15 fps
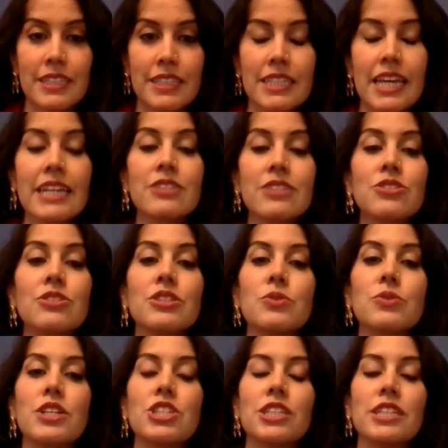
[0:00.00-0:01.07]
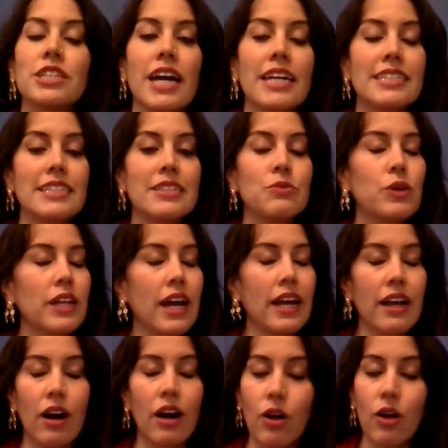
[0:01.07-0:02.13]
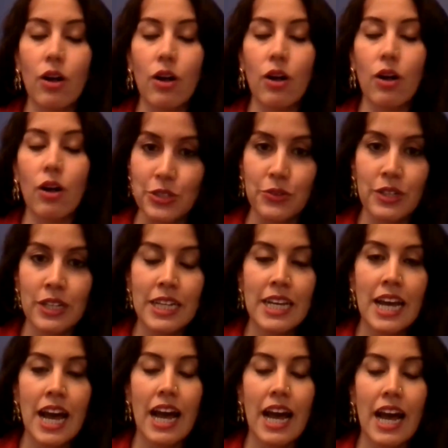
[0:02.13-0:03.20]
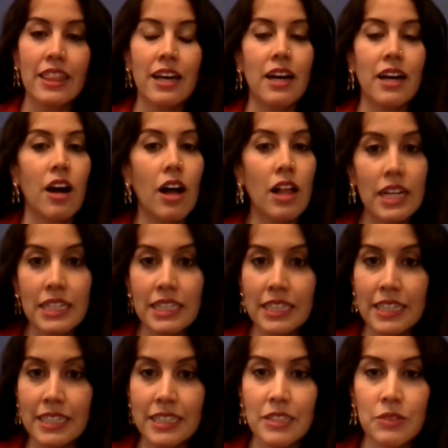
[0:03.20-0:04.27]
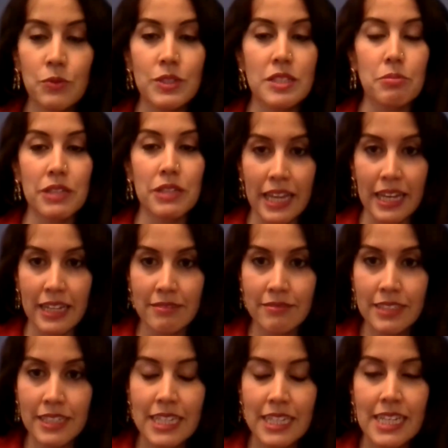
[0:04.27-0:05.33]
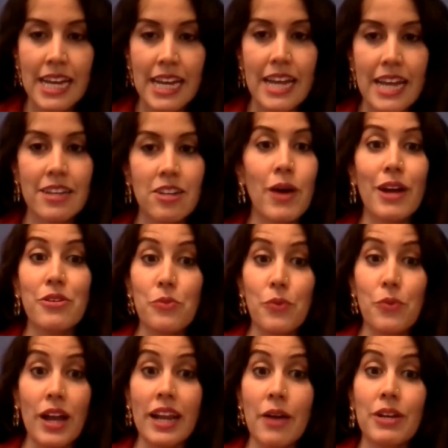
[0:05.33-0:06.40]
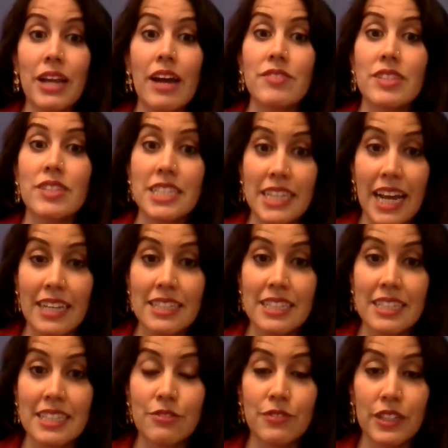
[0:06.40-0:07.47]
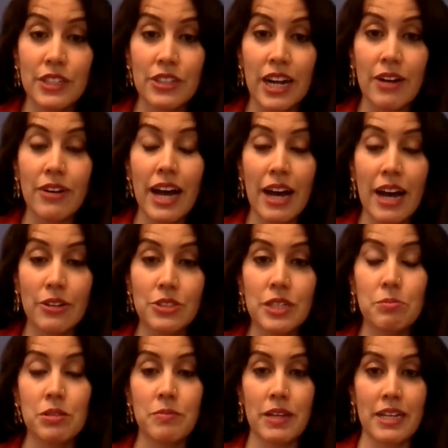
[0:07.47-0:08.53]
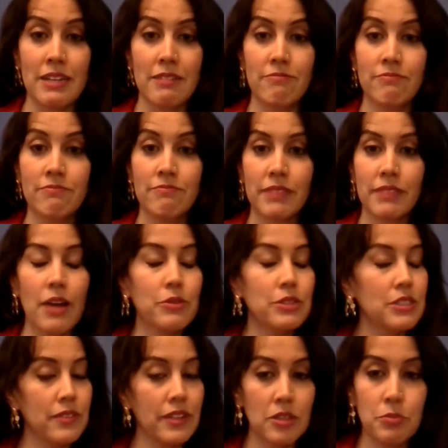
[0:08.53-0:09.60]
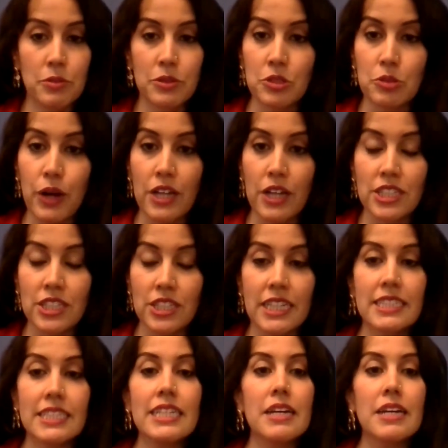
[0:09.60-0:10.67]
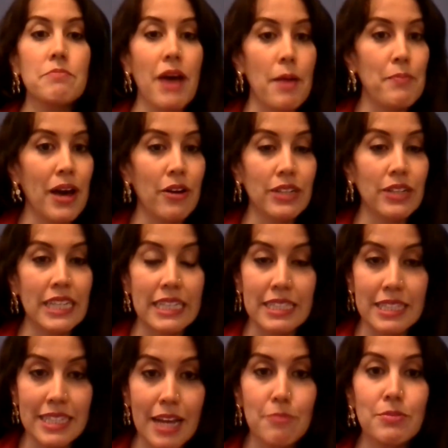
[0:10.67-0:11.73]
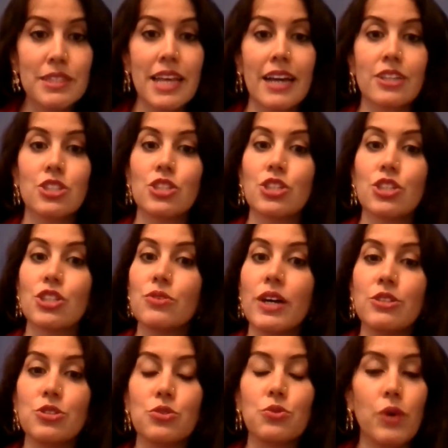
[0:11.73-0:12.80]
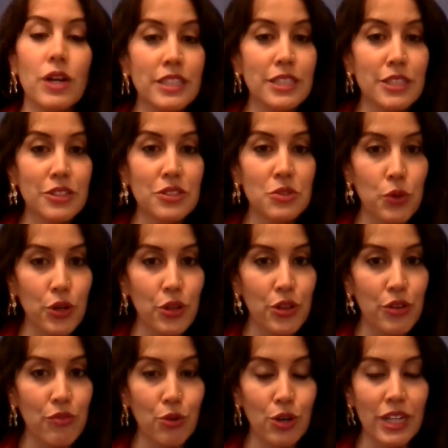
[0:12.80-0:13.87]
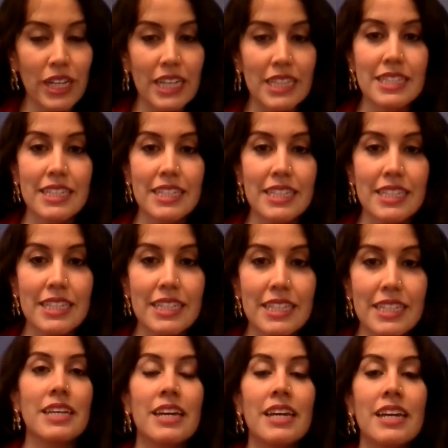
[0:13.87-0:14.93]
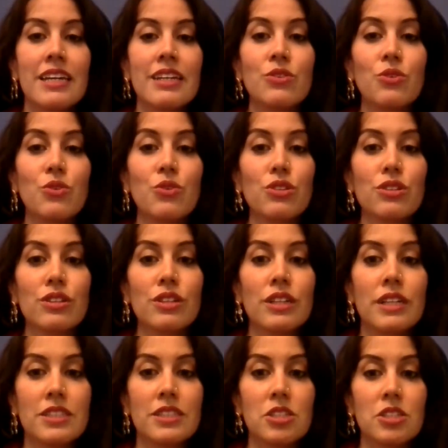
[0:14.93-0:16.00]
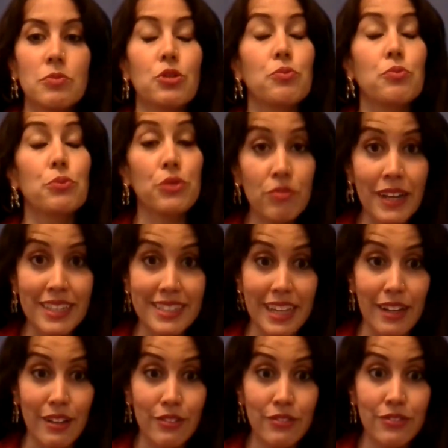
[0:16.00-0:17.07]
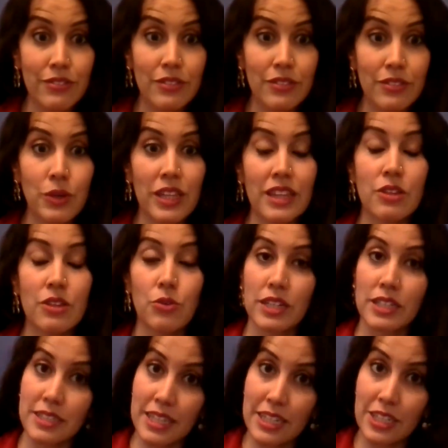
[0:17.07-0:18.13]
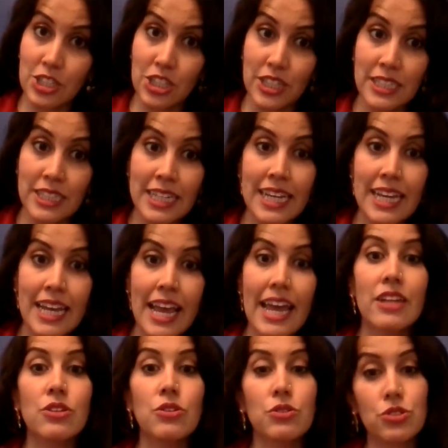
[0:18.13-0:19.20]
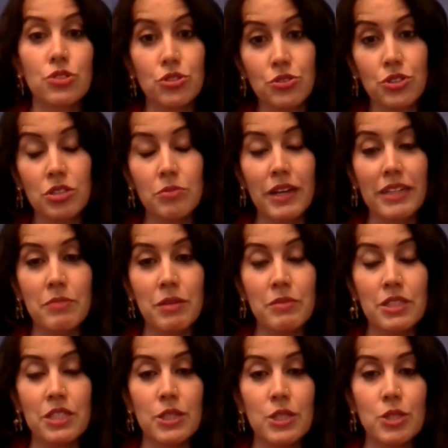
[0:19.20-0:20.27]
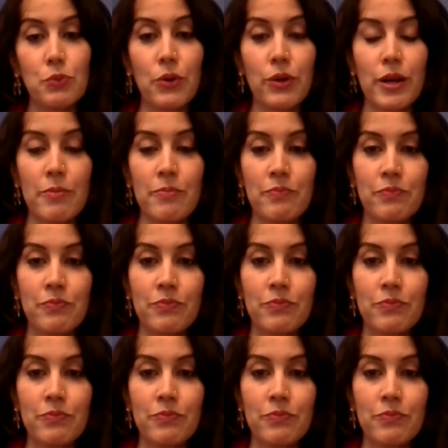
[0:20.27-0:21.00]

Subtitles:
To answer this question, I did what I always do. I thought all I needed was a plan, and no matter what, I would have the tenacity to figure out how to implement it. I would develop a new project idea, map out key steps, execute, and do 1 year's worth of work in 6 months in order to both prove myself with the organization and hold true to my commitment to this program.